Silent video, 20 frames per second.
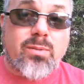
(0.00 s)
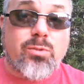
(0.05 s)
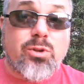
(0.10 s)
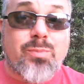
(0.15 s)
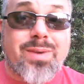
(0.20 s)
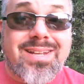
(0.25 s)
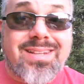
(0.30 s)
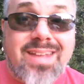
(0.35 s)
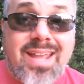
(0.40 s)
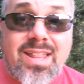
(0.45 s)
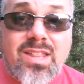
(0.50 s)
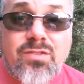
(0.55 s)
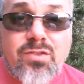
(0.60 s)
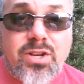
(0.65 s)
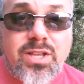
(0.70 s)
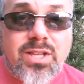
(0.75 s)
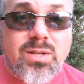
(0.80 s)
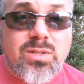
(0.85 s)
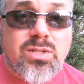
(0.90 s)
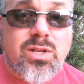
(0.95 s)
with my daily
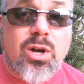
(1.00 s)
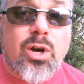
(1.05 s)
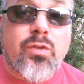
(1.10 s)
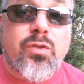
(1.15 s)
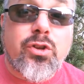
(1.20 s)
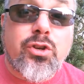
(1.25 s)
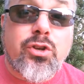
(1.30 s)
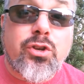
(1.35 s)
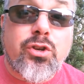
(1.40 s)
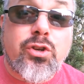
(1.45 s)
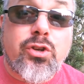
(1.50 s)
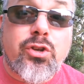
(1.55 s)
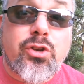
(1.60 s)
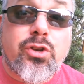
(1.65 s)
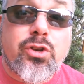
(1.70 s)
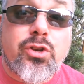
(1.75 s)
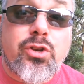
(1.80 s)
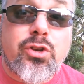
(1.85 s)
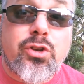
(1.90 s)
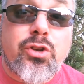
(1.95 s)
videos called the New
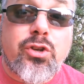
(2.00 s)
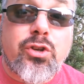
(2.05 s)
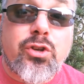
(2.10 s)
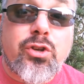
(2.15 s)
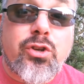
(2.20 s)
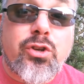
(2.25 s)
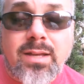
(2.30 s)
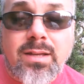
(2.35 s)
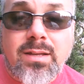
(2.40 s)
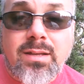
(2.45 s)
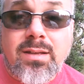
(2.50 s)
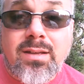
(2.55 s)
Music Monday.